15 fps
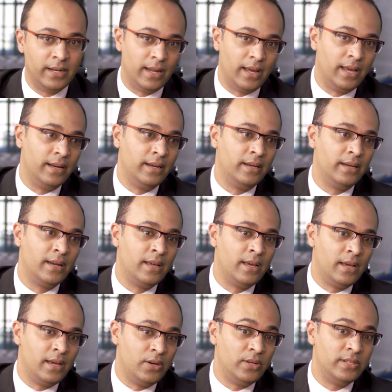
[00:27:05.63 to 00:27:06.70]
And
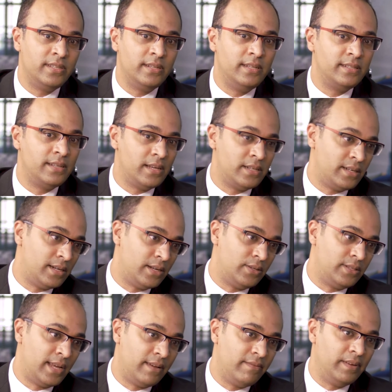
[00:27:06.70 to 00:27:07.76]
you know, it's a discussion I
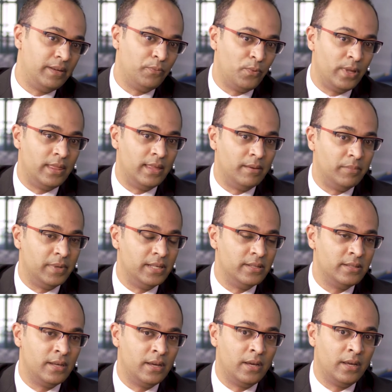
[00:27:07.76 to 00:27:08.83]
was having with him,
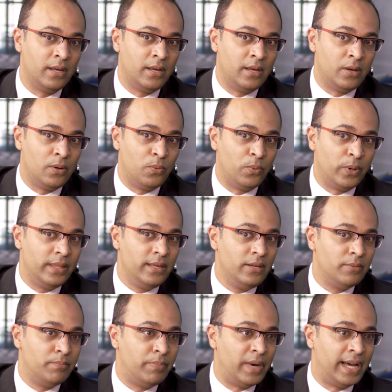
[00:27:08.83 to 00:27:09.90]
is whether
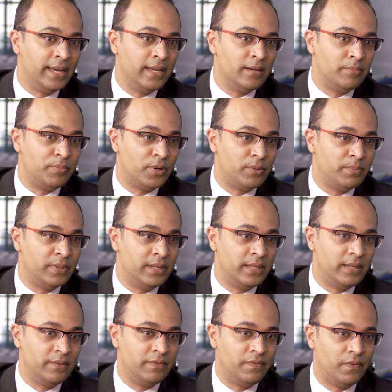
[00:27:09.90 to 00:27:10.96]
you're buying a
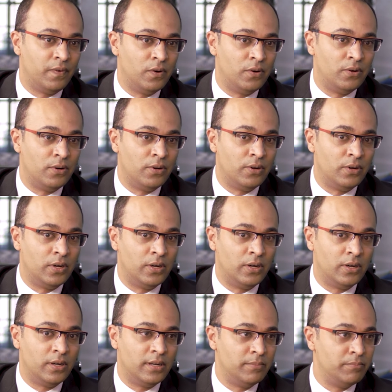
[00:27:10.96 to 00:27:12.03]
property for
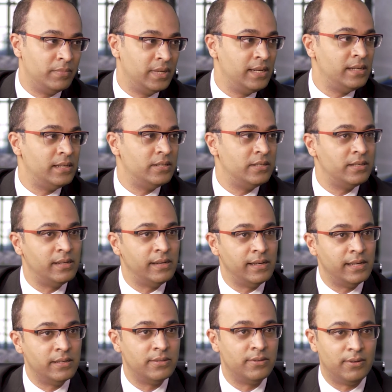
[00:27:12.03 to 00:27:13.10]
1 million
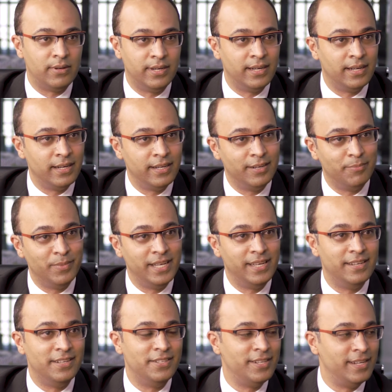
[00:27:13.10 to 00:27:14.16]
shillings or 100
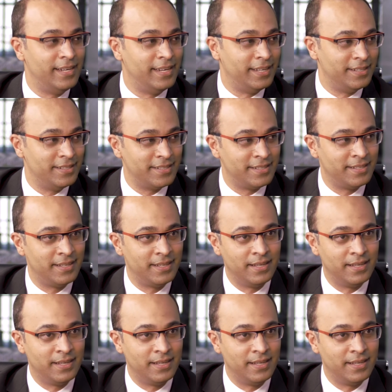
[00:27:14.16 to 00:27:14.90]
million shillings,